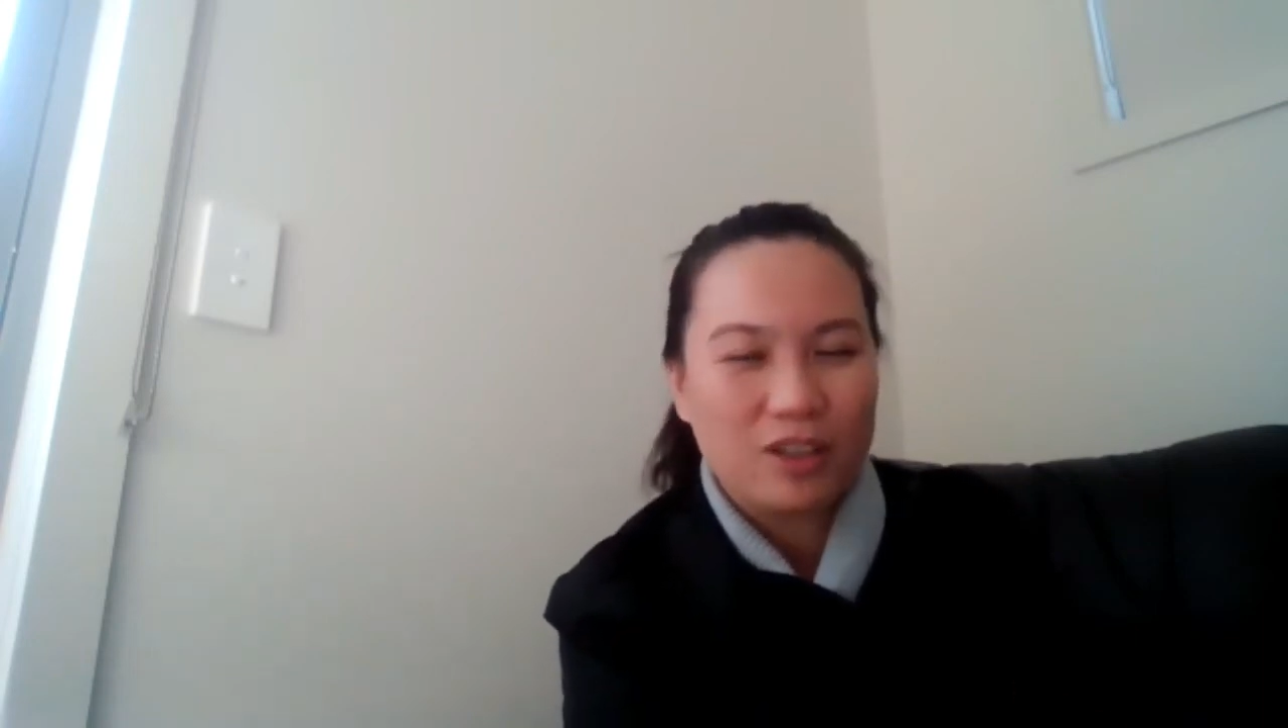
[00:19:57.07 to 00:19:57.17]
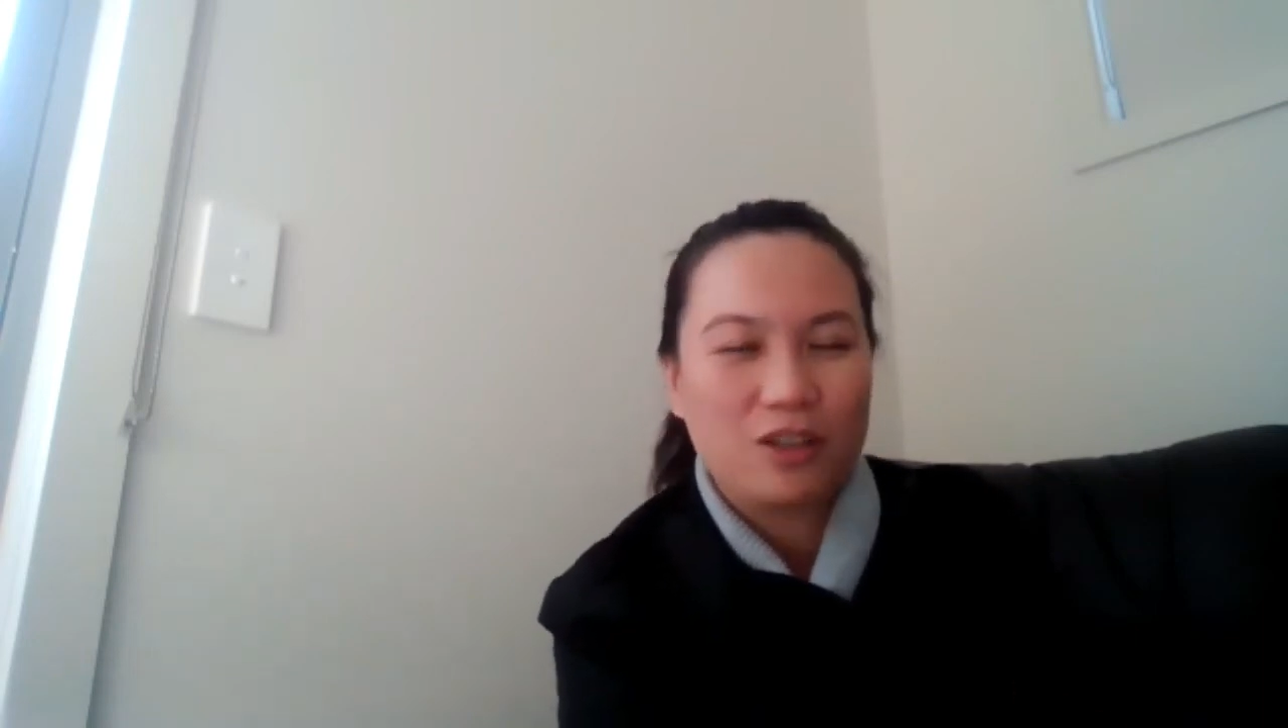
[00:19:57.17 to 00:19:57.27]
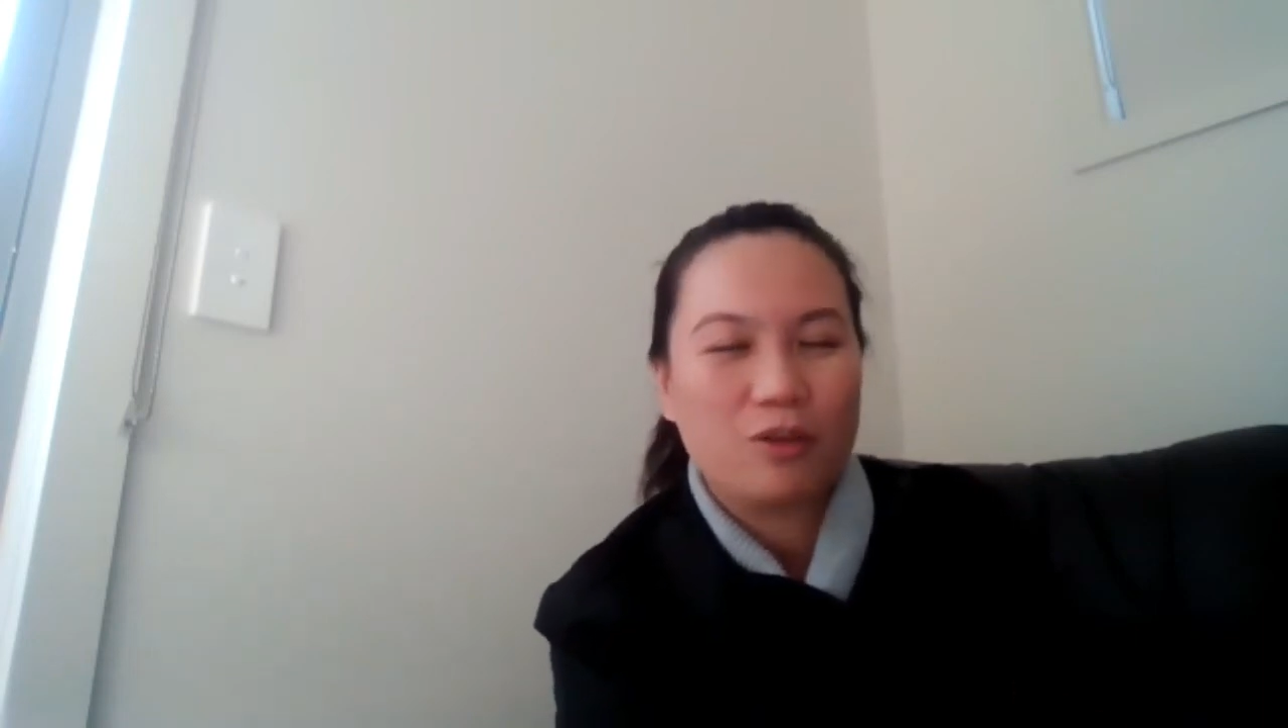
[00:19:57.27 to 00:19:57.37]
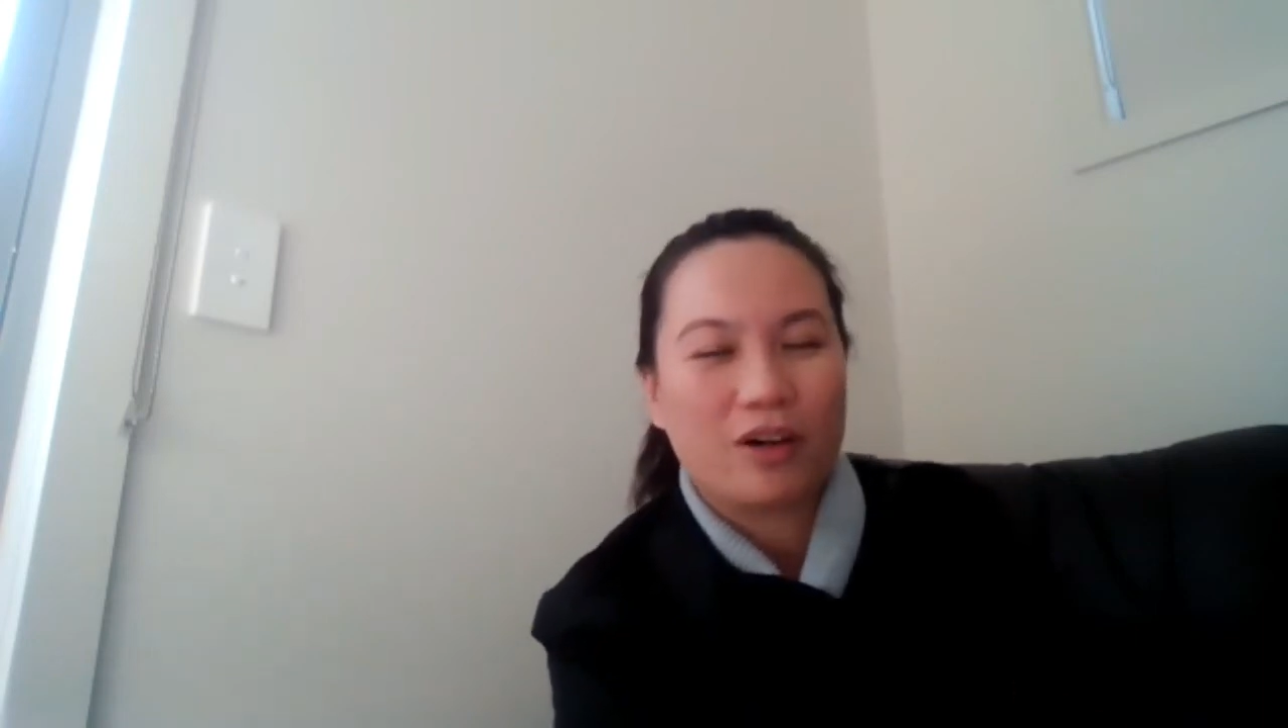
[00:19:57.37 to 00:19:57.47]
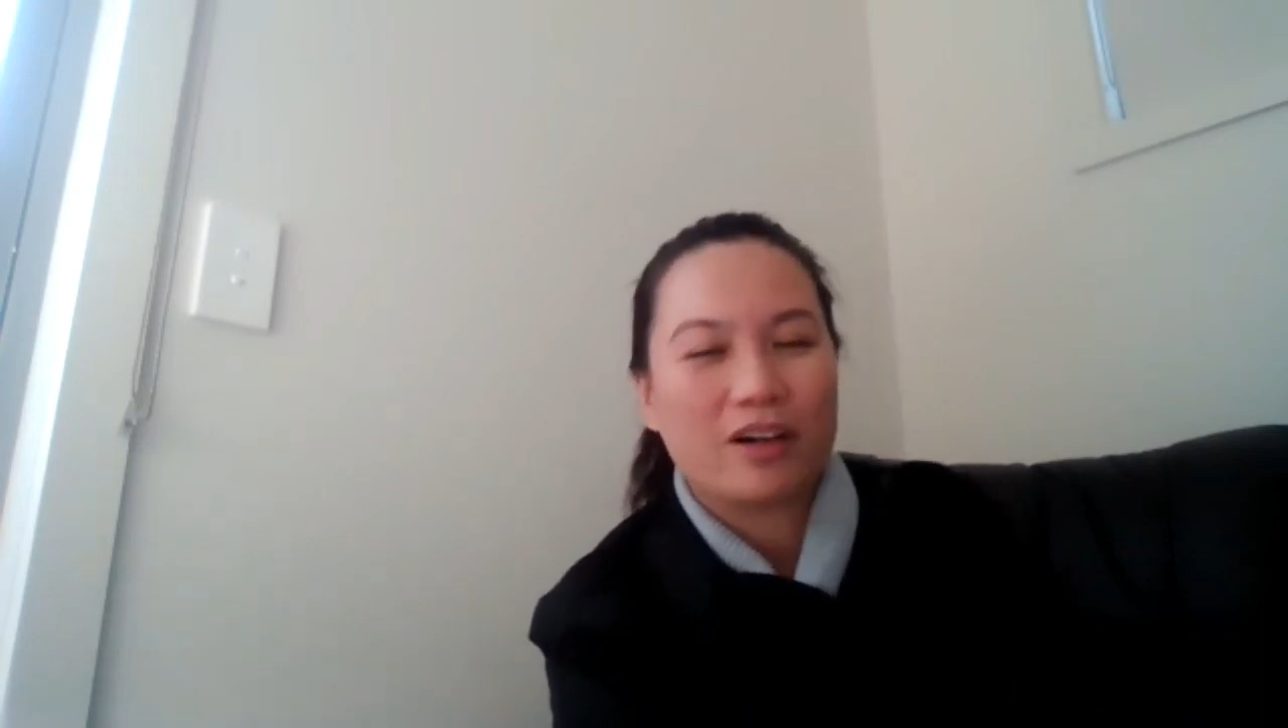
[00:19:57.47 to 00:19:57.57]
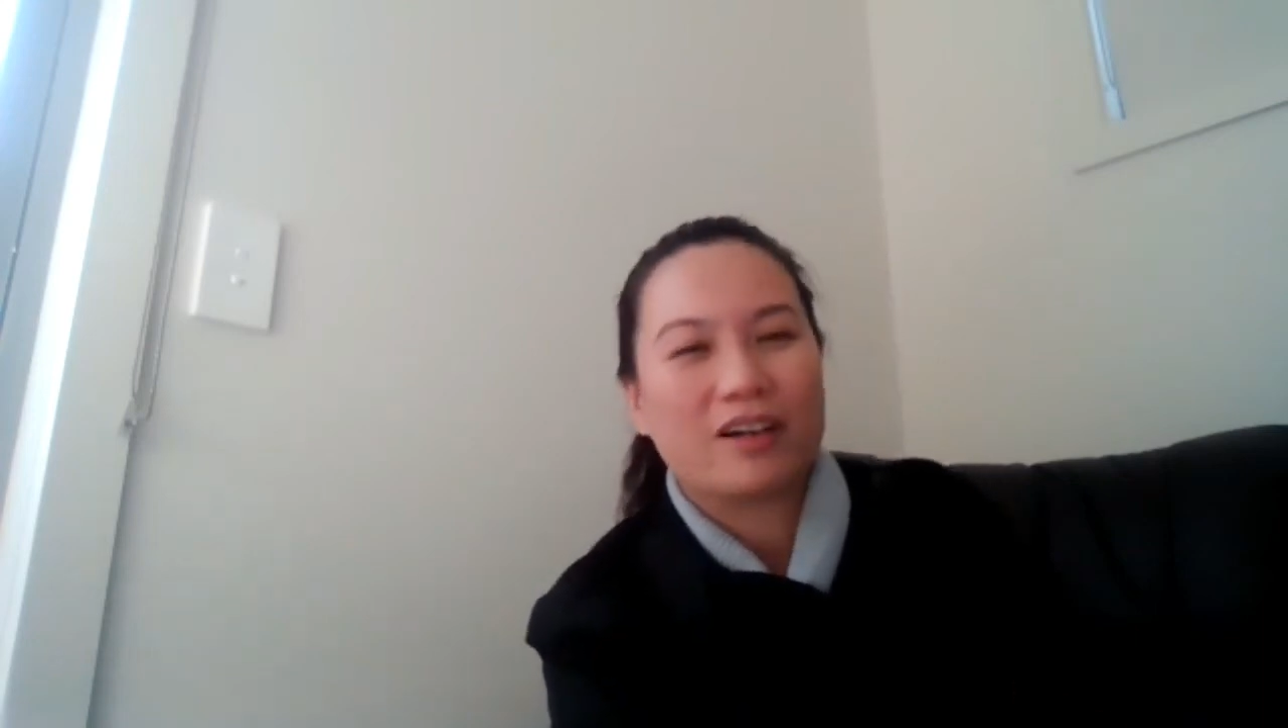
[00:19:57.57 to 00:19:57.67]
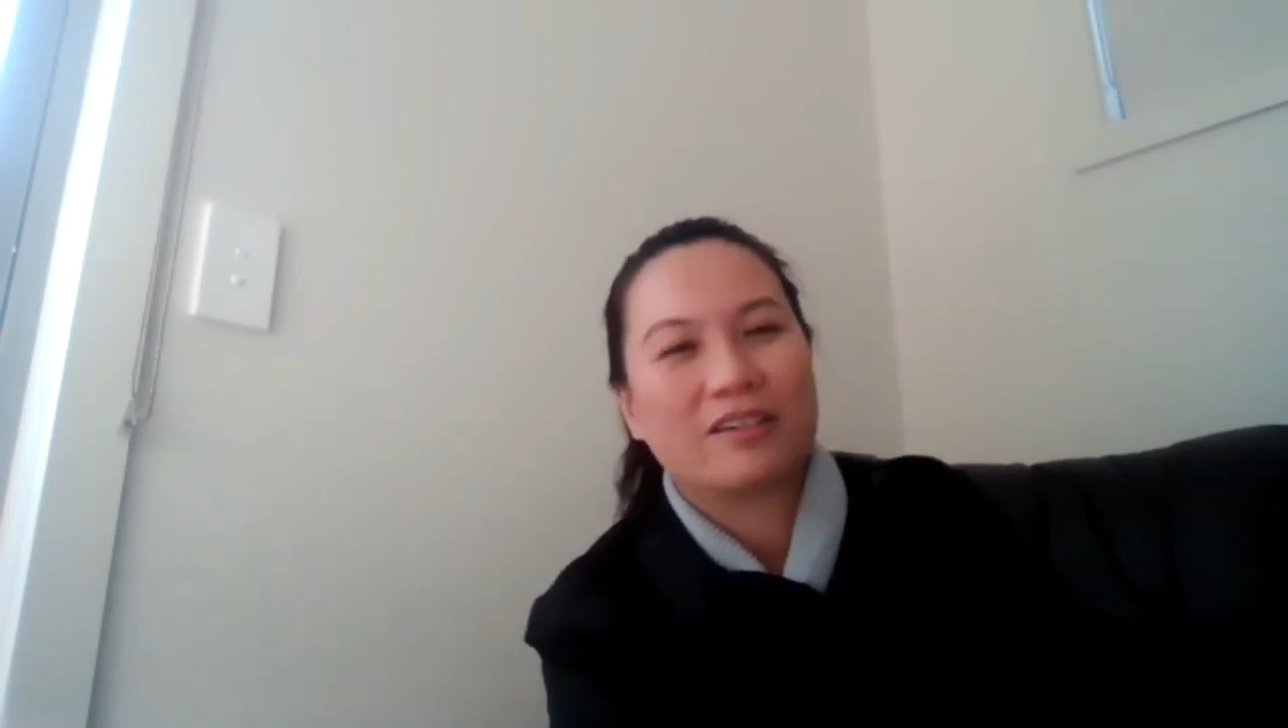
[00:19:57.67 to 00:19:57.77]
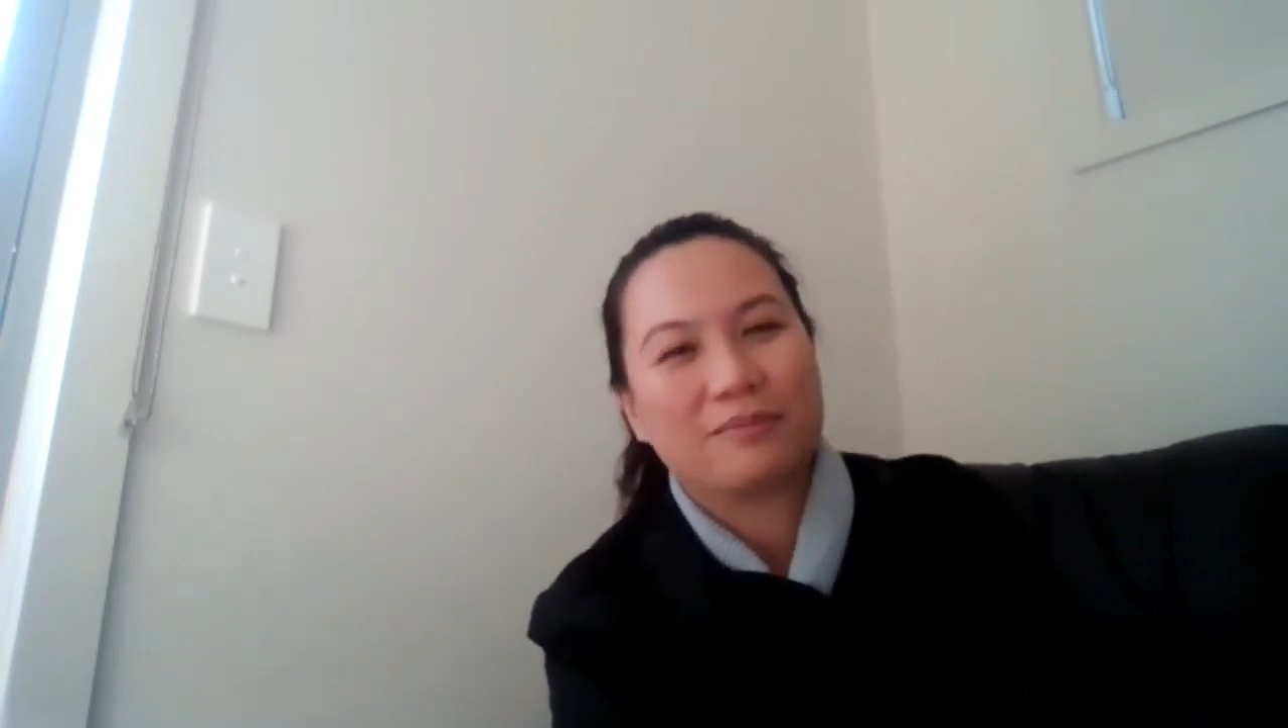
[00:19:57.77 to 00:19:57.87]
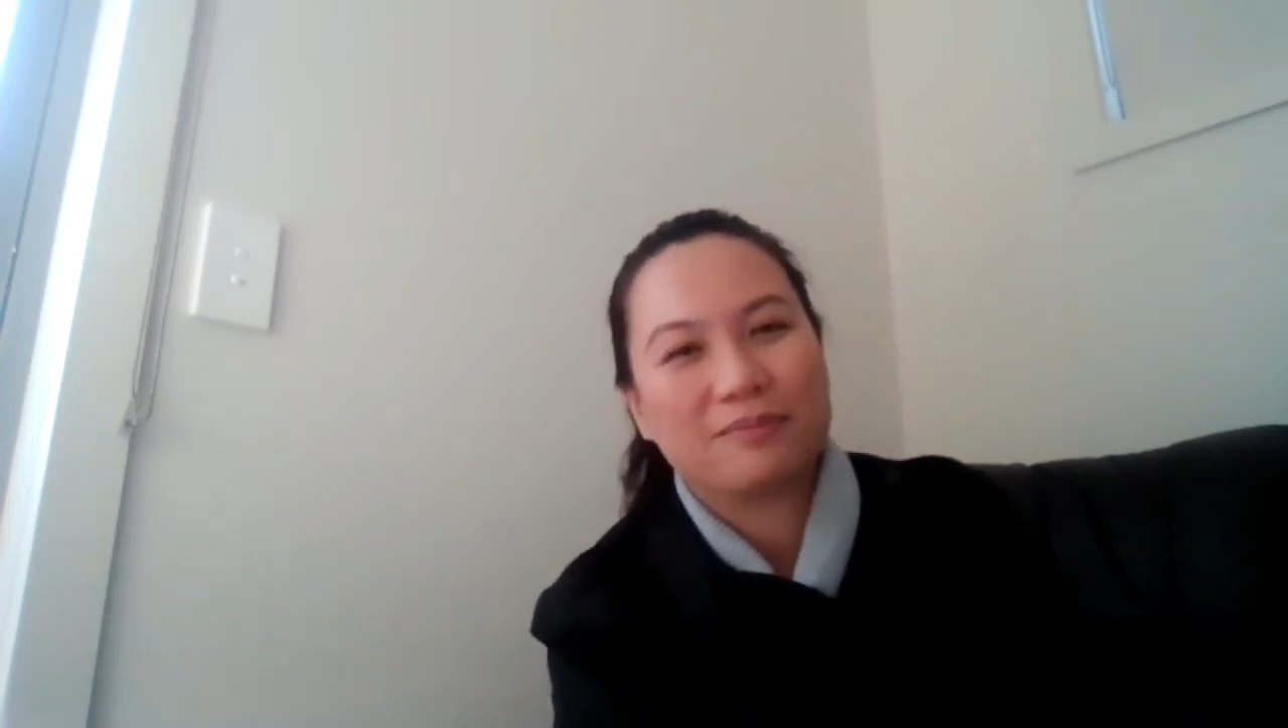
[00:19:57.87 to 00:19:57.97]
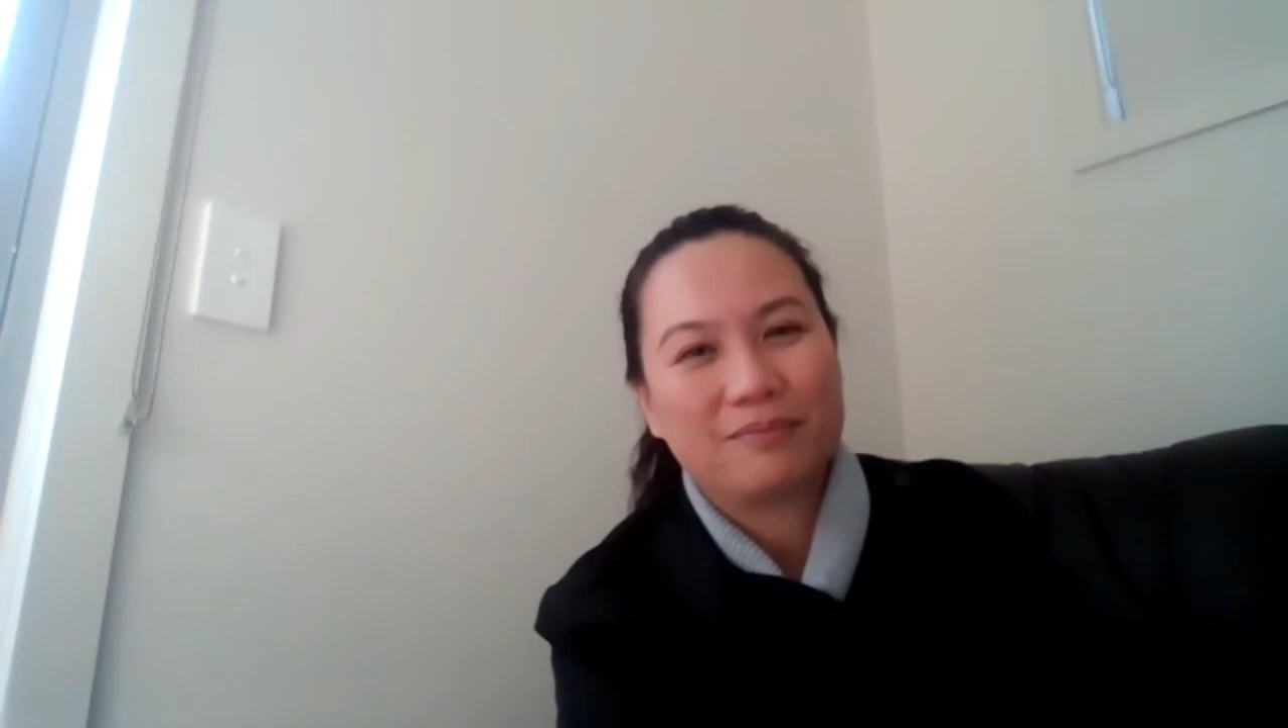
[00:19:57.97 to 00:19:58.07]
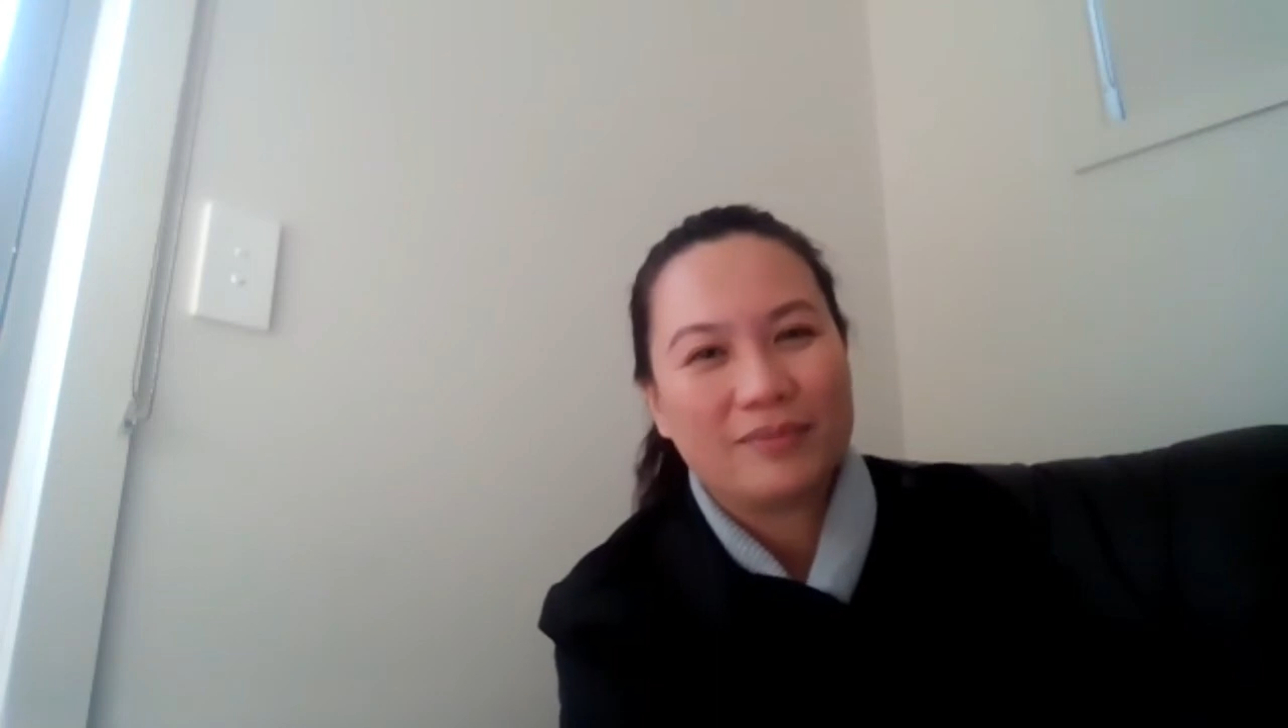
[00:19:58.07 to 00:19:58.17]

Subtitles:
you are